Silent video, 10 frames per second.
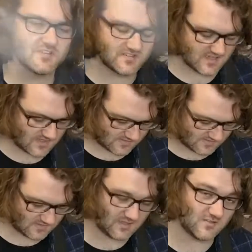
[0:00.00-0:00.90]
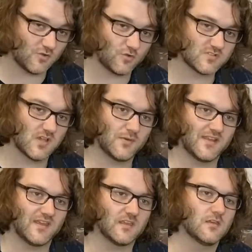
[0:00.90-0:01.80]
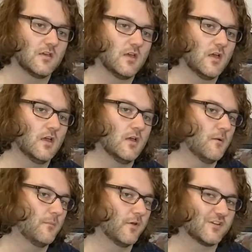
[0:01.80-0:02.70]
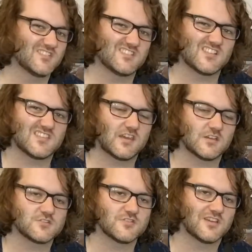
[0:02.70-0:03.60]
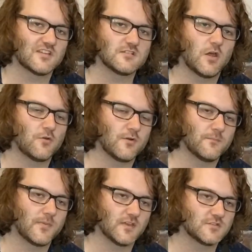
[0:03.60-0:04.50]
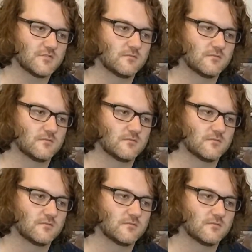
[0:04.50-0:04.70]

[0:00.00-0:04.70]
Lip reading: 6, is also an E, but because it's a thicker string, it's lower in pitch.